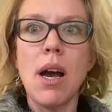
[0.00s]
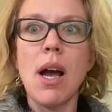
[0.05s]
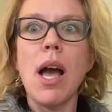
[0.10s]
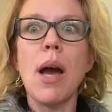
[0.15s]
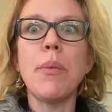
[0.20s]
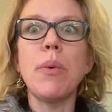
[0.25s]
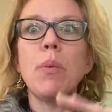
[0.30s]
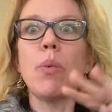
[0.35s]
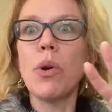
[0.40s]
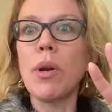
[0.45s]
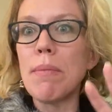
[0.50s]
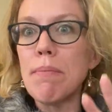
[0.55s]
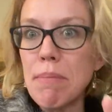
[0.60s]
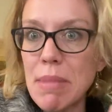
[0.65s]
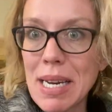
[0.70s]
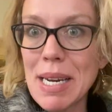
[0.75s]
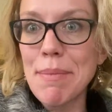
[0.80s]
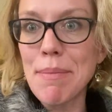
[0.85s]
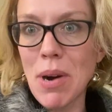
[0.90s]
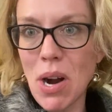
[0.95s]
and we want to
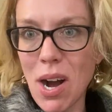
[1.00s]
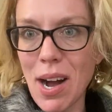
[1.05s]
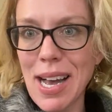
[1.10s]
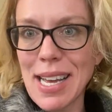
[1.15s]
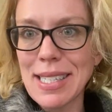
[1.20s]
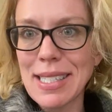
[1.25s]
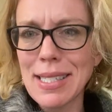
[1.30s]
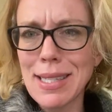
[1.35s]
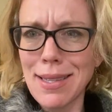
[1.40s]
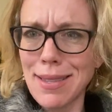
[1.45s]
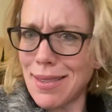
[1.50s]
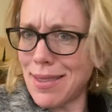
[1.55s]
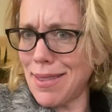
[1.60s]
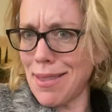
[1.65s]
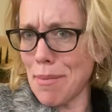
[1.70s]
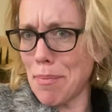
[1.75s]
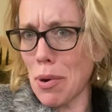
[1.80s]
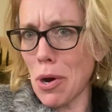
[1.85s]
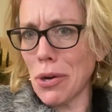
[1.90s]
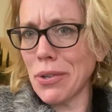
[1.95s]
minimize
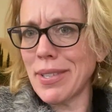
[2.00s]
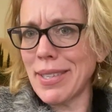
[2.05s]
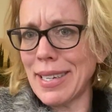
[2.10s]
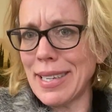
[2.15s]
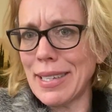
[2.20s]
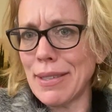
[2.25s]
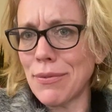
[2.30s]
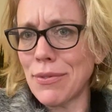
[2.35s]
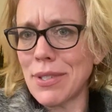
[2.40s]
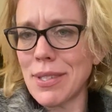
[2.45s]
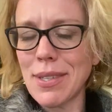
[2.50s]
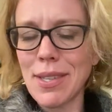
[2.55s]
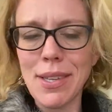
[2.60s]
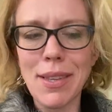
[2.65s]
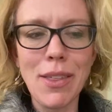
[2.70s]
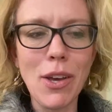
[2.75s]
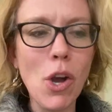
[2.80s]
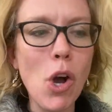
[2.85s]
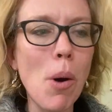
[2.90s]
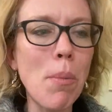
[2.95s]
the positives,
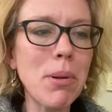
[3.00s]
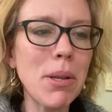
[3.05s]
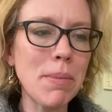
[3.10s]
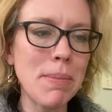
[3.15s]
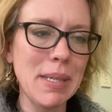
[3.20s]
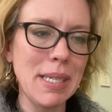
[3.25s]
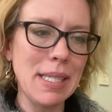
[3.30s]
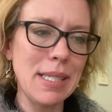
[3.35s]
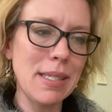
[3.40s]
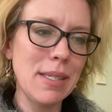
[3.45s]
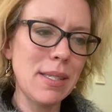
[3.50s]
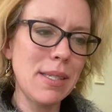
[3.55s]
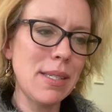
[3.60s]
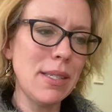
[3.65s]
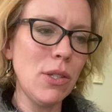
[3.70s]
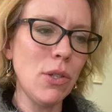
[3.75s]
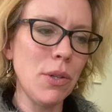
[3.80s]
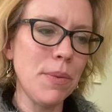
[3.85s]
the compliments,